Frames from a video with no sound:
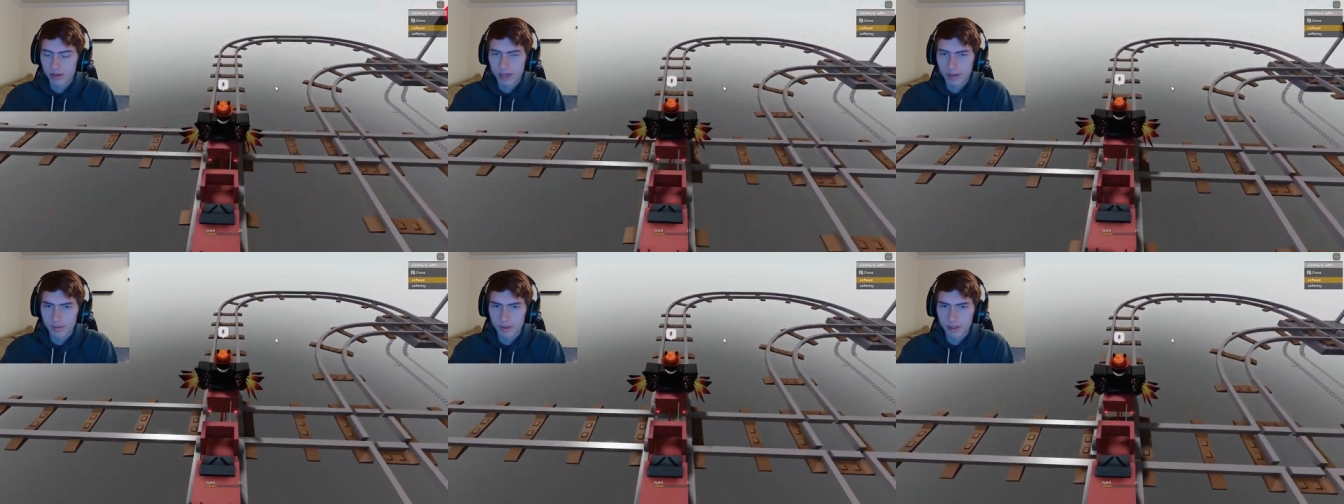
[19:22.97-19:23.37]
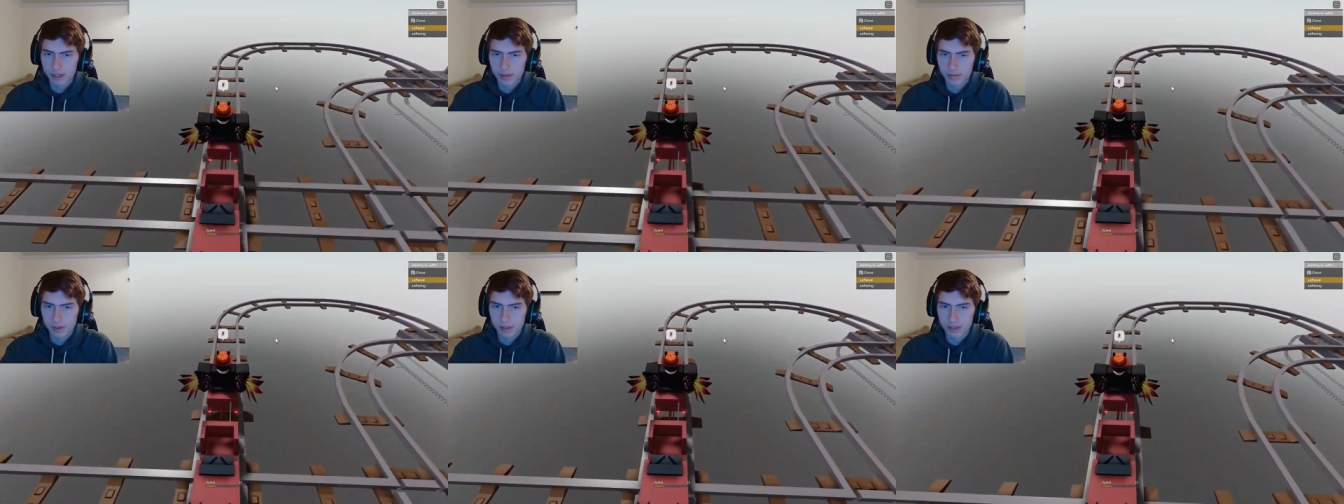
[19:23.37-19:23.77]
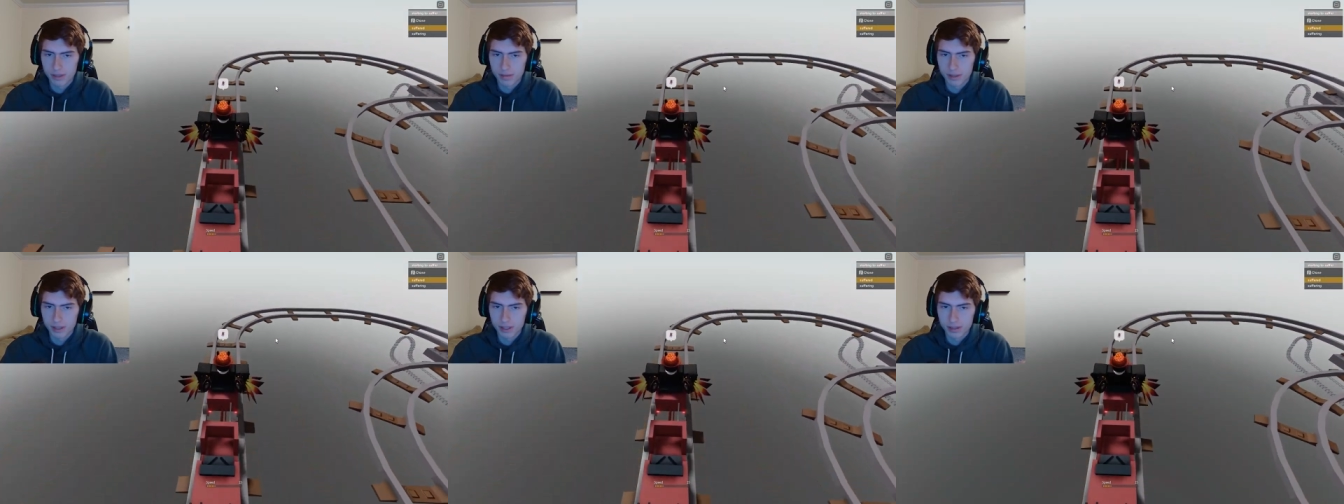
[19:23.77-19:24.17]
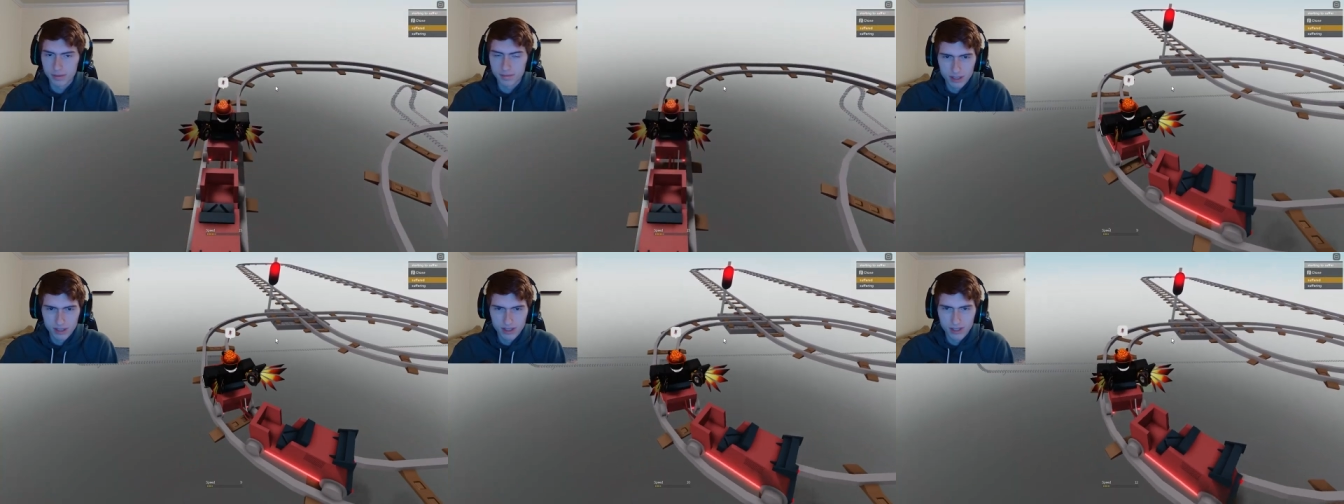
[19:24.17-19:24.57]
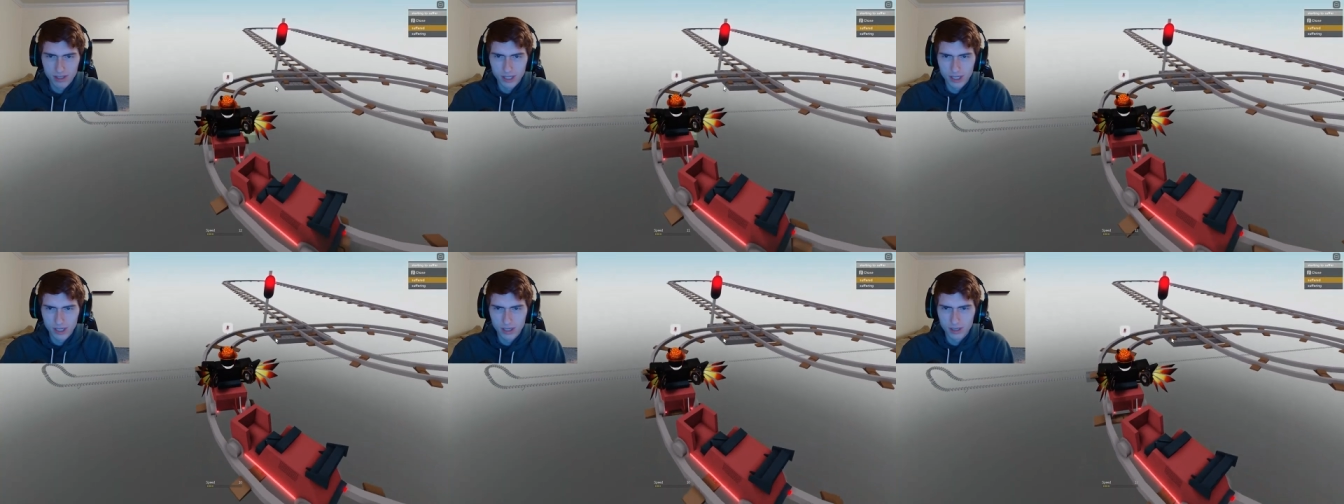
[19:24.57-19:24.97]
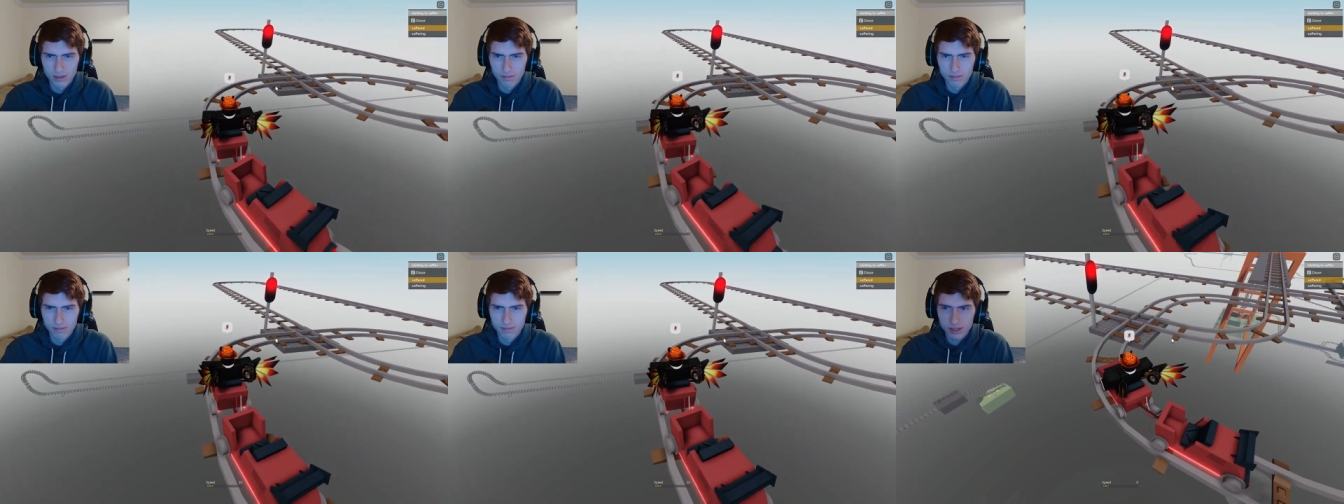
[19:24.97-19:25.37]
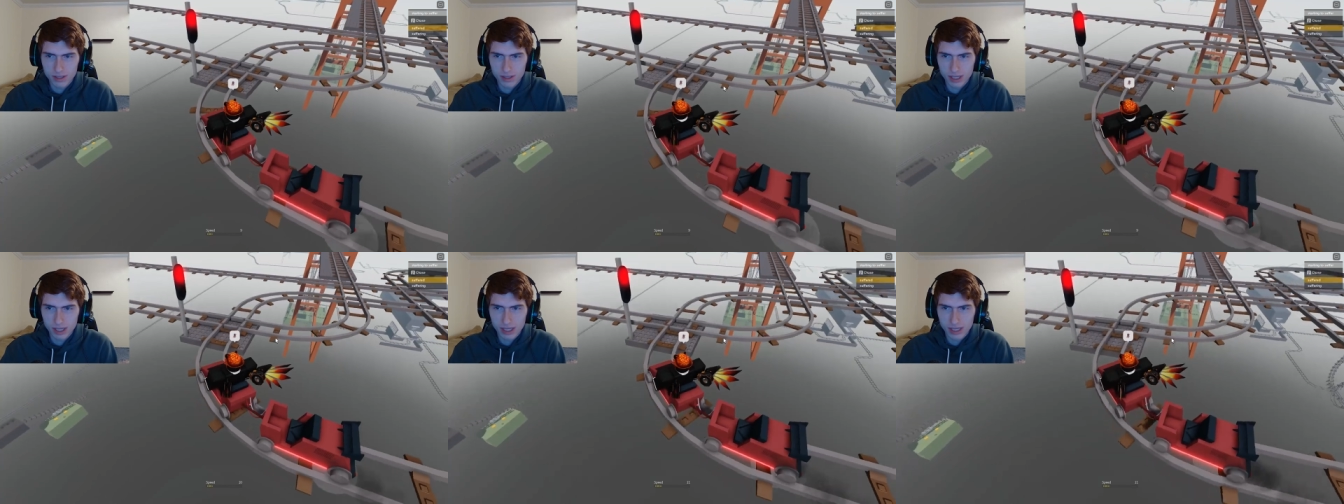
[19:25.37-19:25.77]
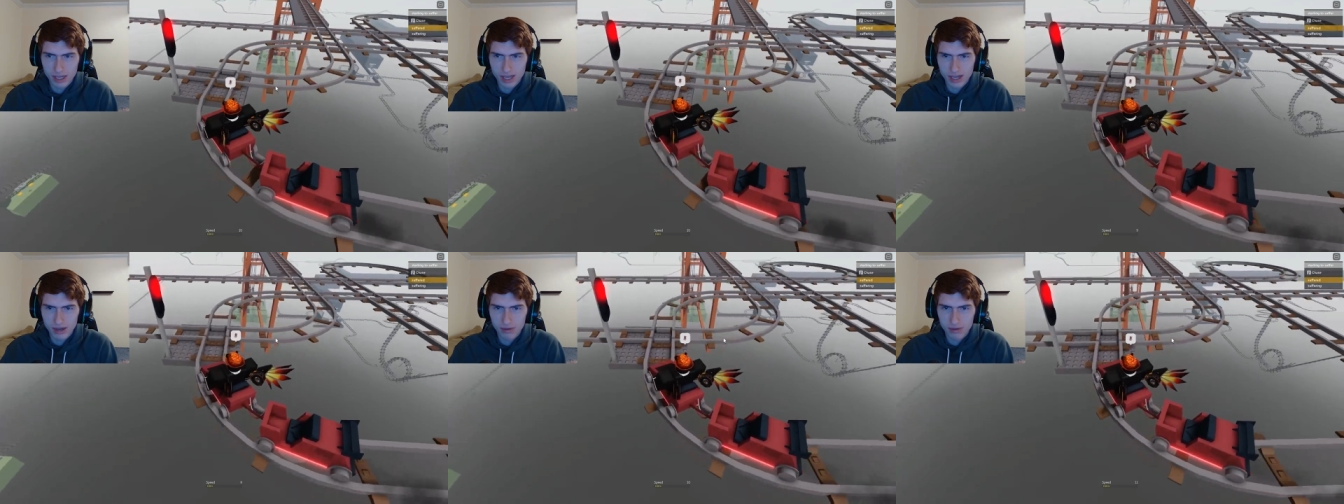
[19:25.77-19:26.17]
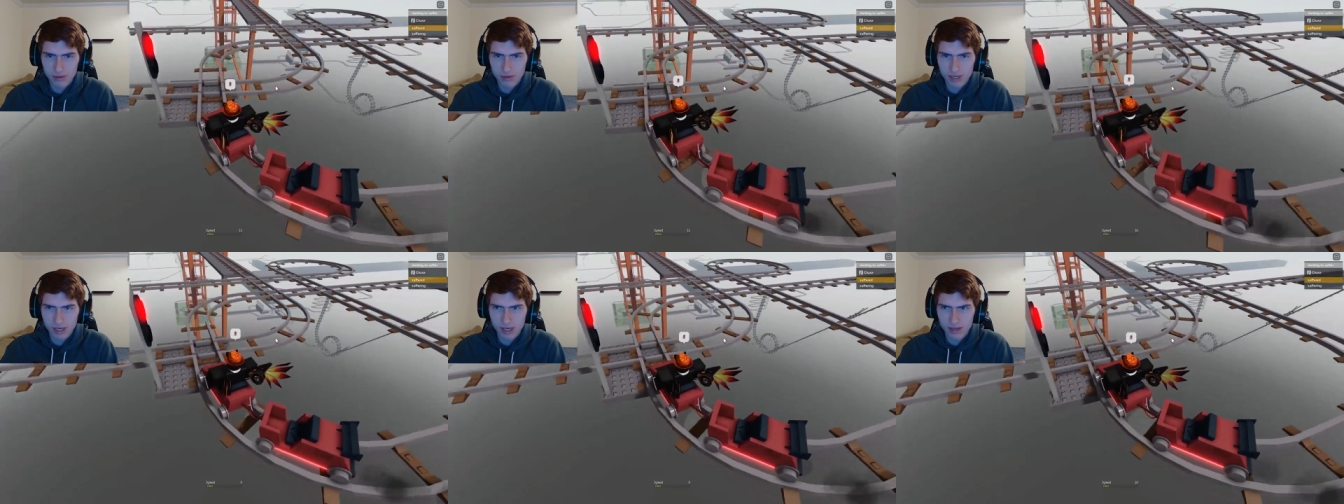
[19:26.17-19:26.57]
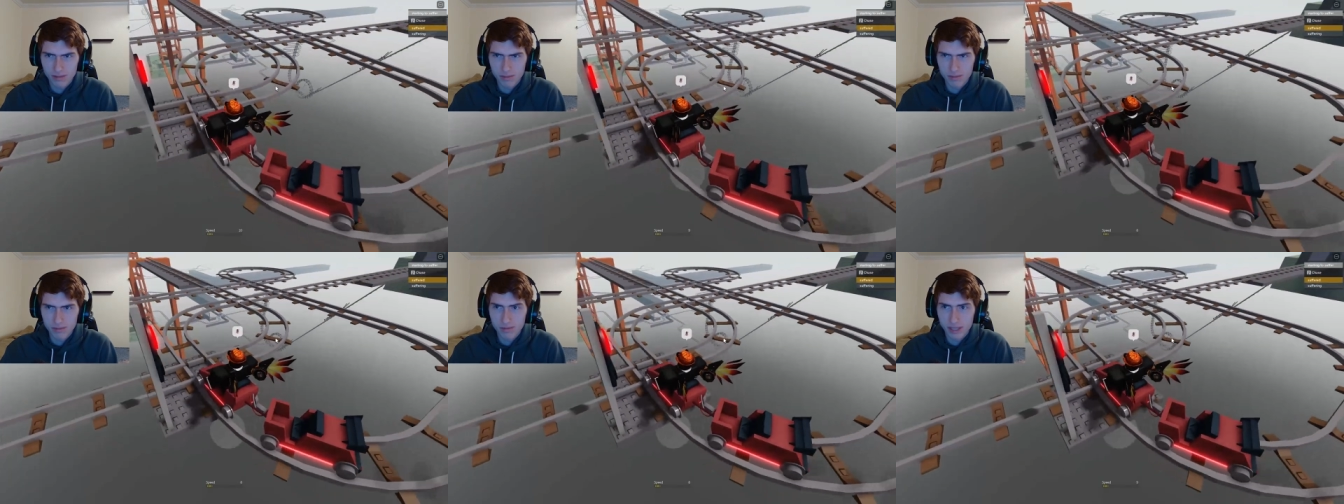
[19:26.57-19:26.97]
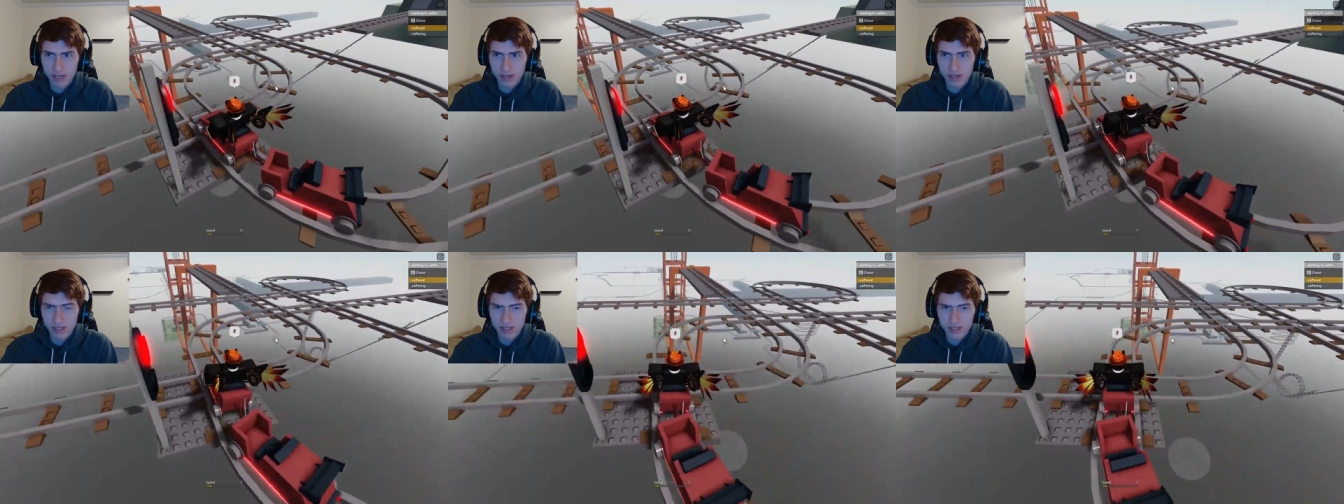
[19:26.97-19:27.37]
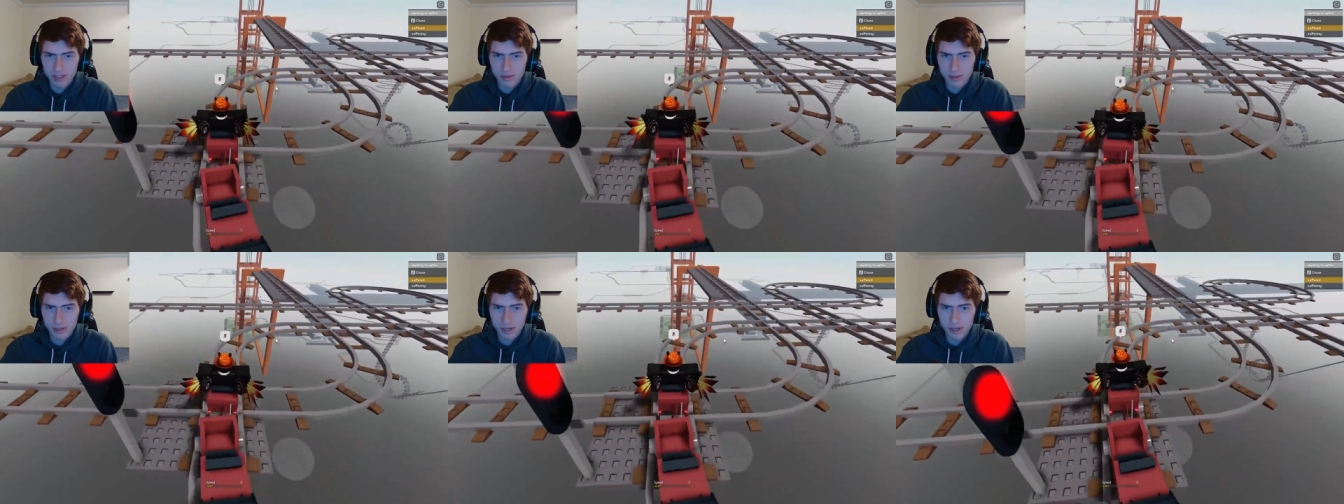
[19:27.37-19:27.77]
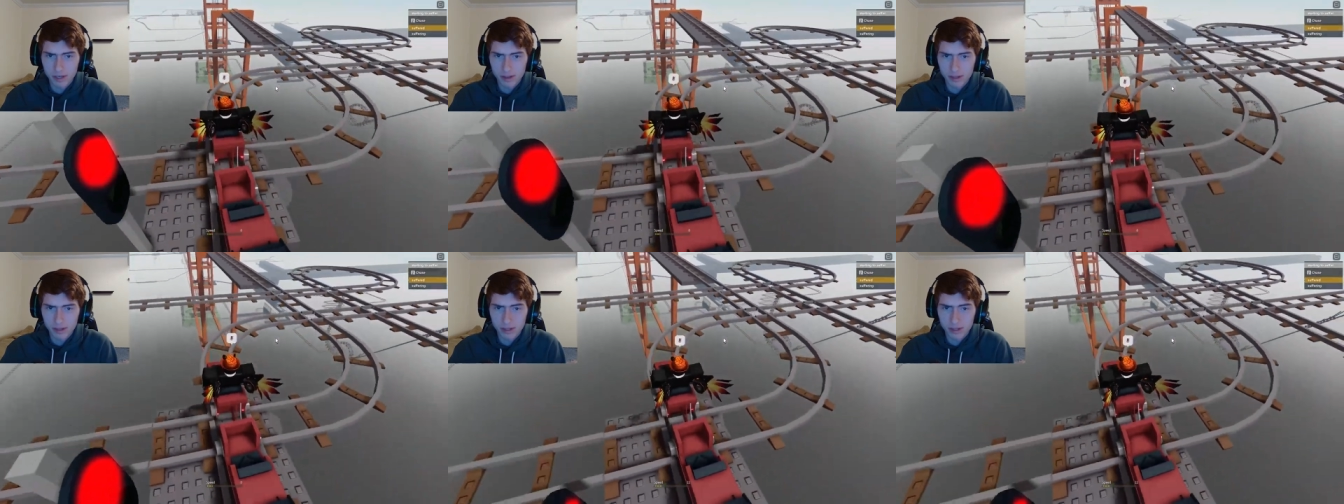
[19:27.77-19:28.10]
I'm good, I'm good, I'm good. Um, and now I'm there at the deem hit.